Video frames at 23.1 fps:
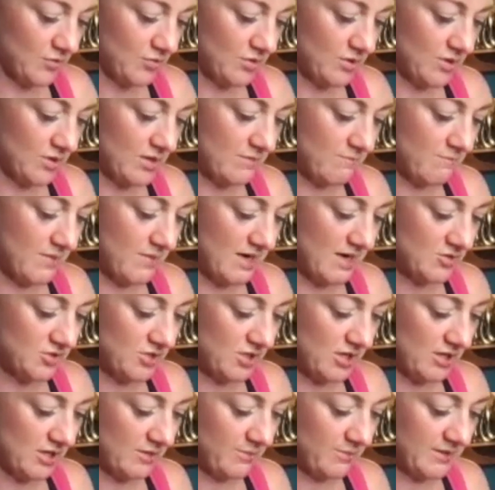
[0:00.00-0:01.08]
Try and match
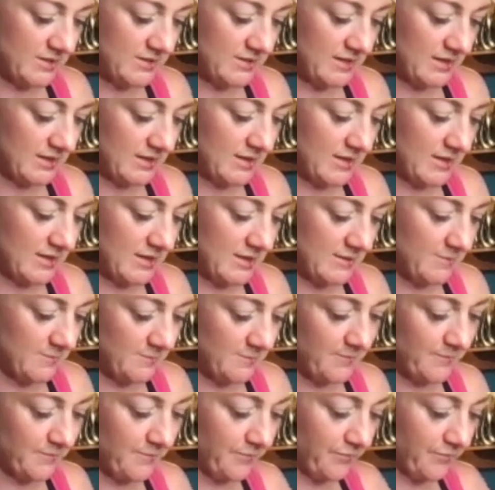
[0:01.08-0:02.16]
it up exactly.
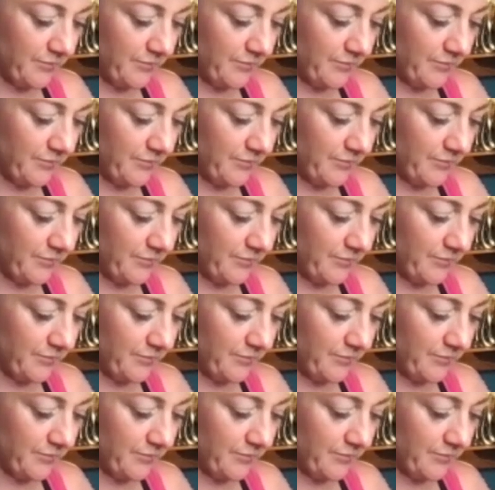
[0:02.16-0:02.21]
